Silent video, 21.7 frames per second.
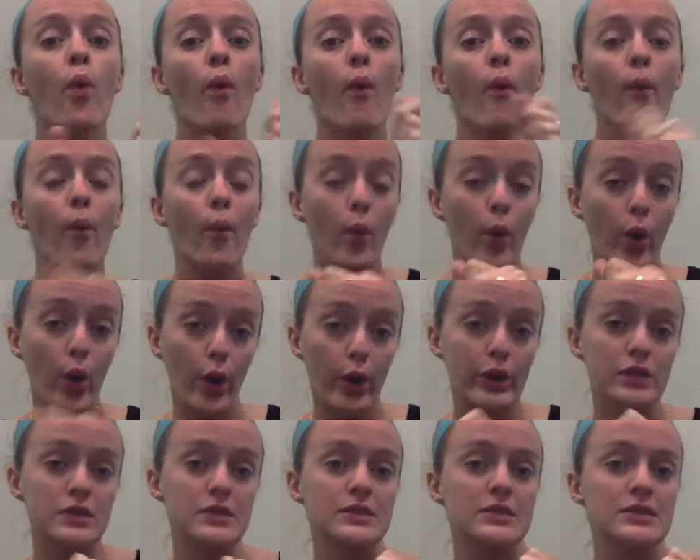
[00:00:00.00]
it was through
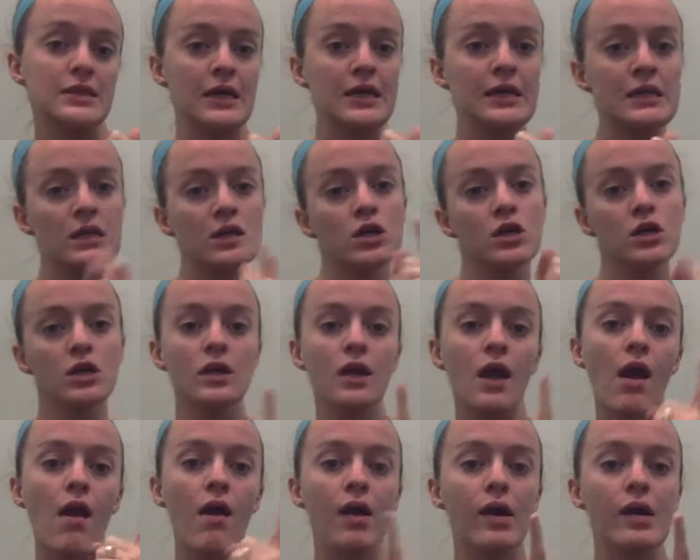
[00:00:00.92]
my experience
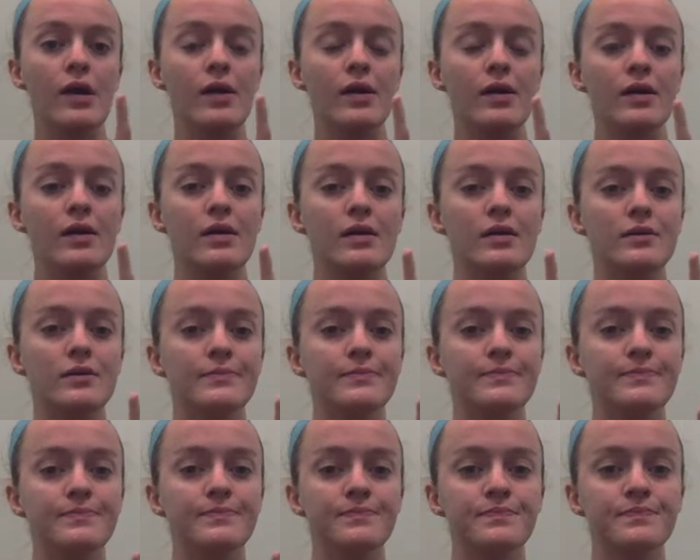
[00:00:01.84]
with the judge
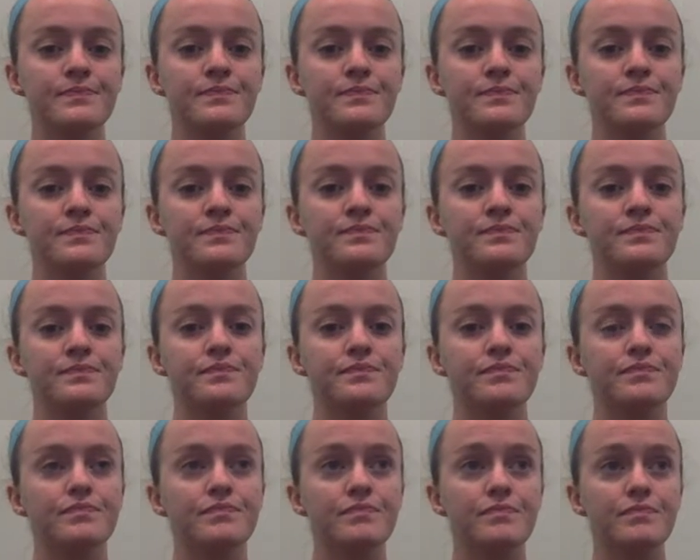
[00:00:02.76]
that I met other
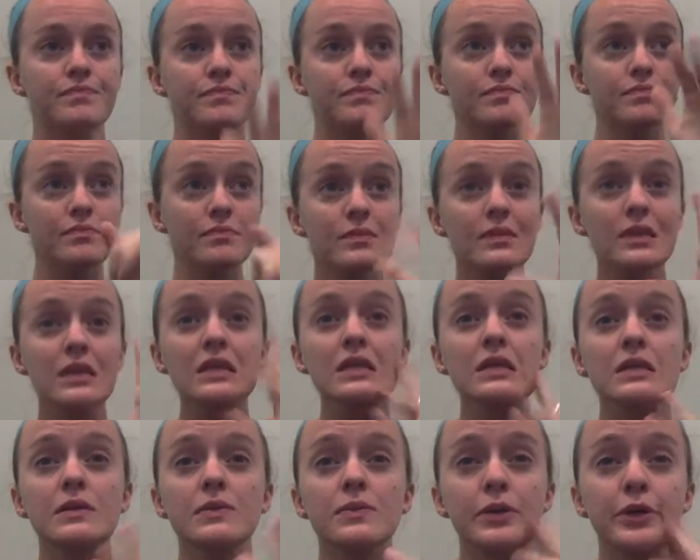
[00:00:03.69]
attorneys at the
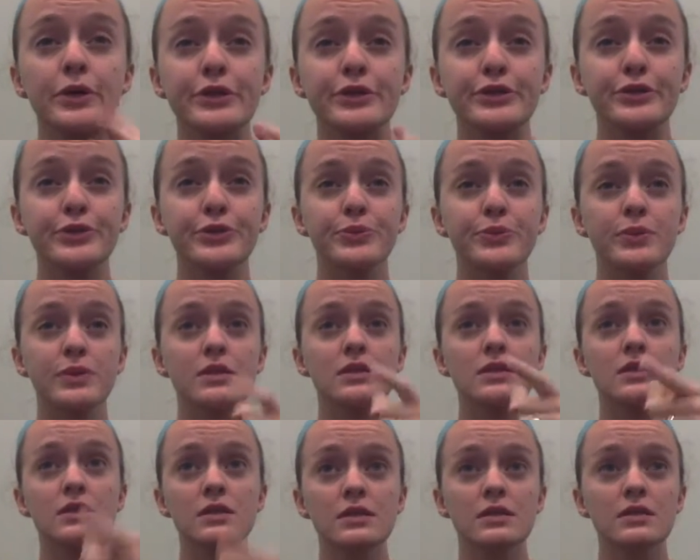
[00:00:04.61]
prosecuting attorney's
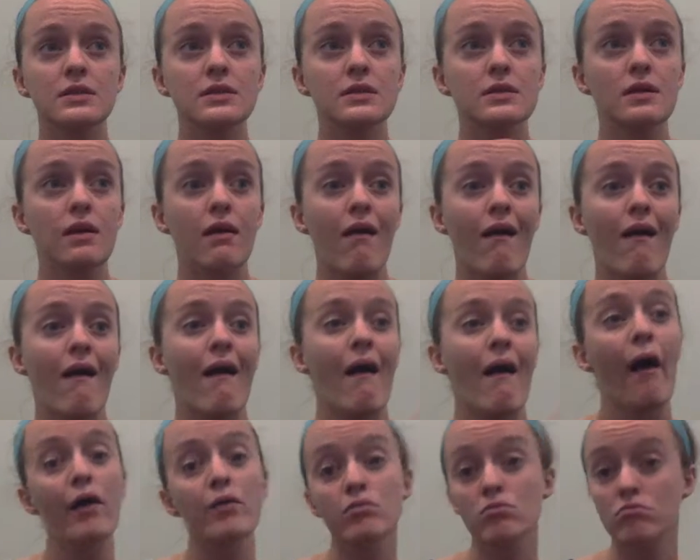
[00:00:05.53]
office,
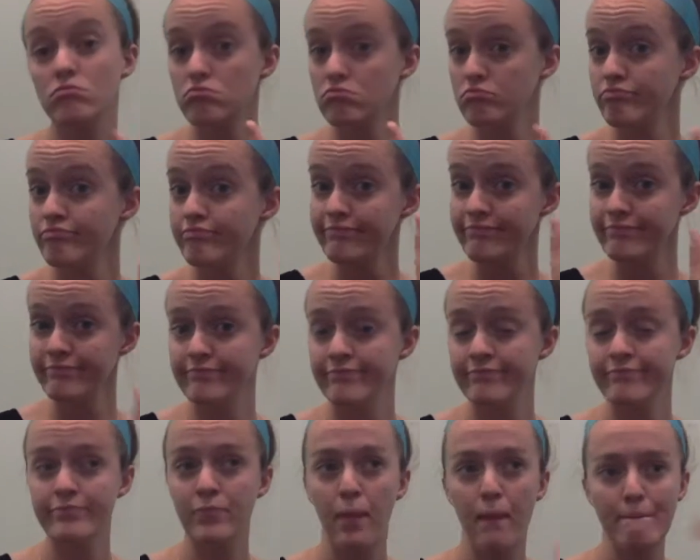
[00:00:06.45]
and when
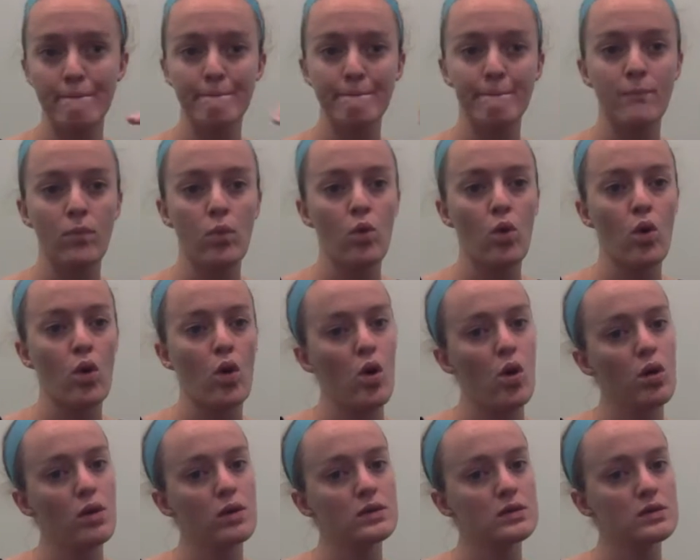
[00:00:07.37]
there was a spot
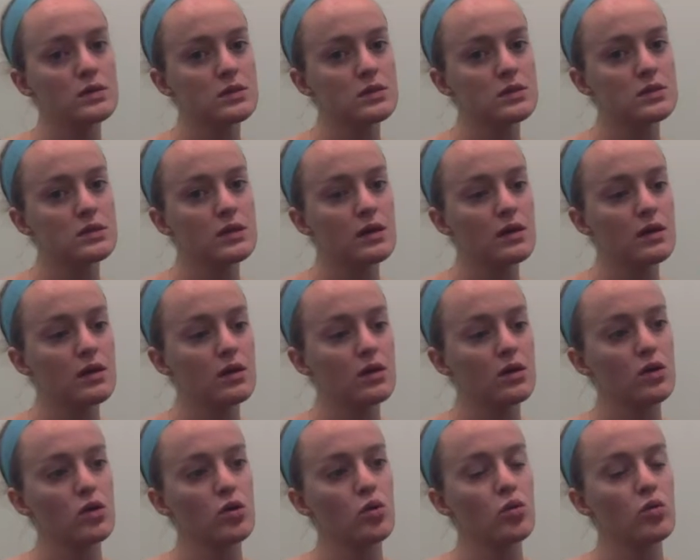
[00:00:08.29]
available
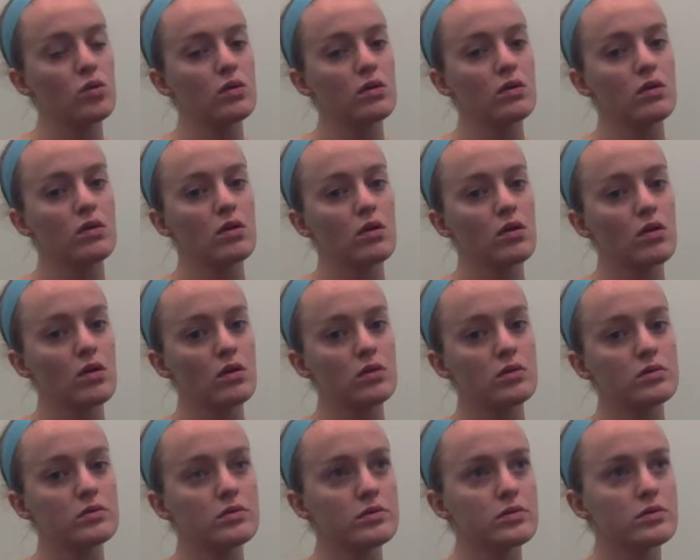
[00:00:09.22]
there, I got hired on
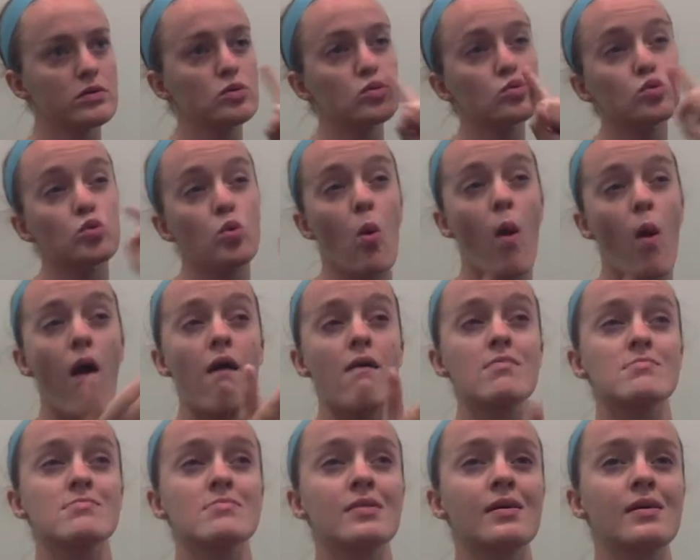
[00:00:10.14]
at the prosecuting
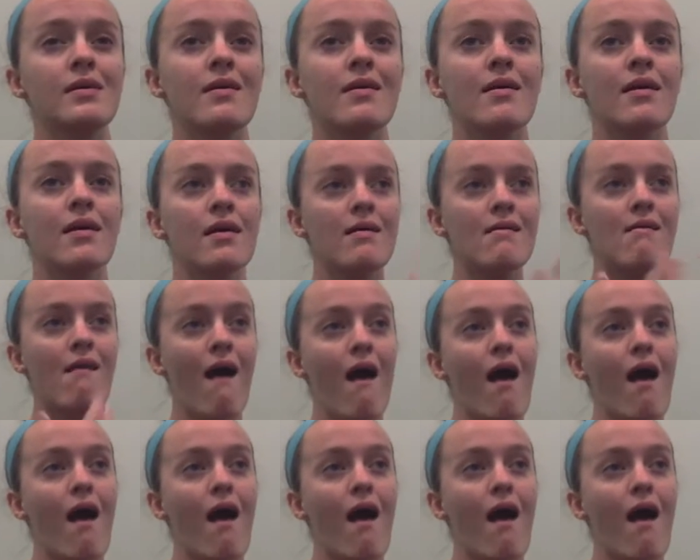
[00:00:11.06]
attorney's office.